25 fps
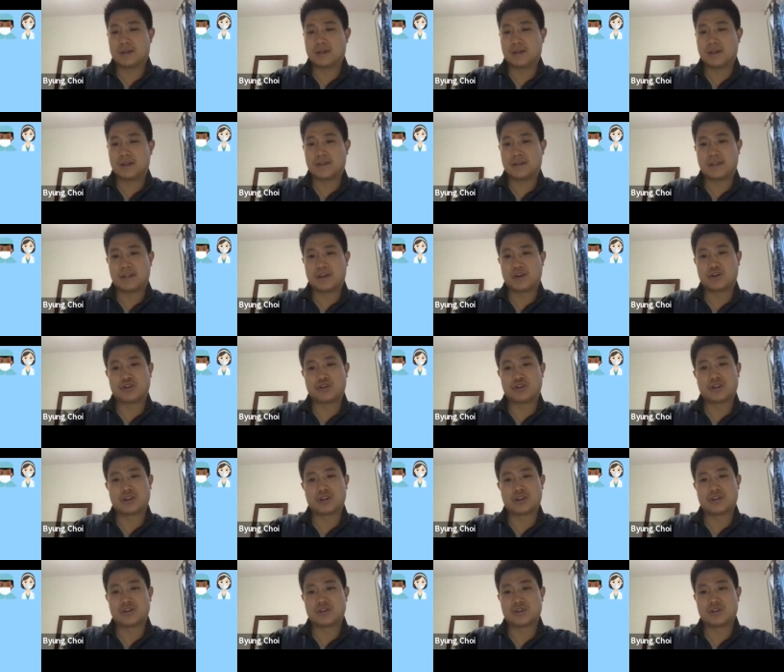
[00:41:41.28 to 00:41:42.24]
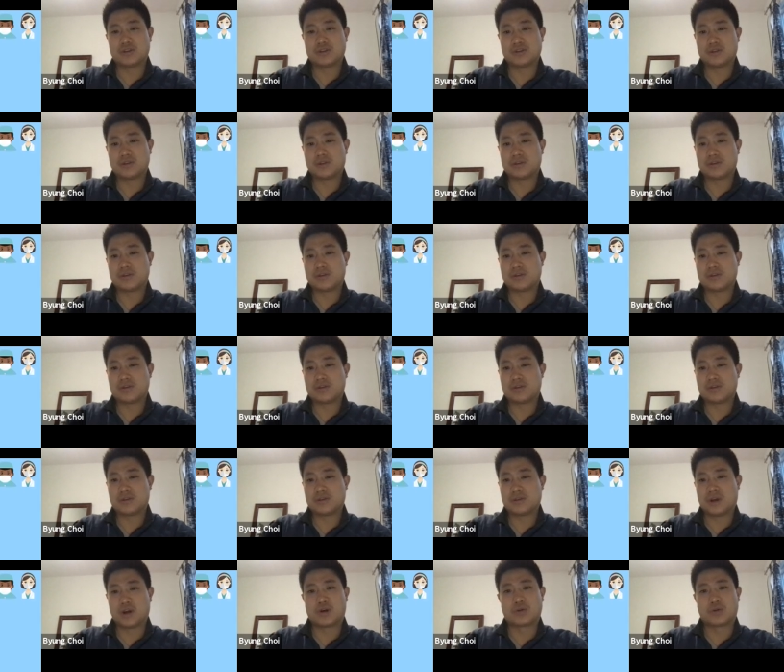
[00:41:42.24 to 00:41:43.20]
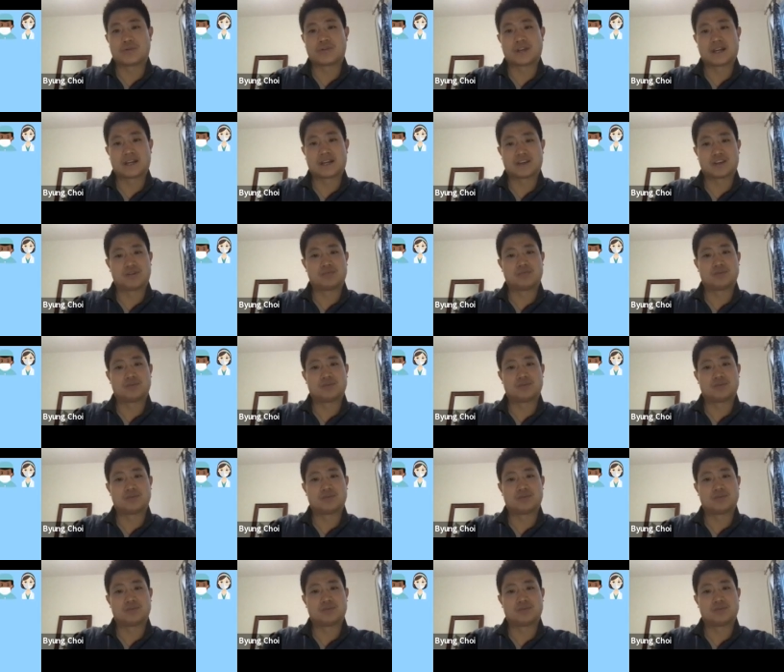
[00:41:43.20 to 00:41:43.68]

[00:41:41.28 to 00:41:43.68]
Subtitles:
I think on the, oh, thank you,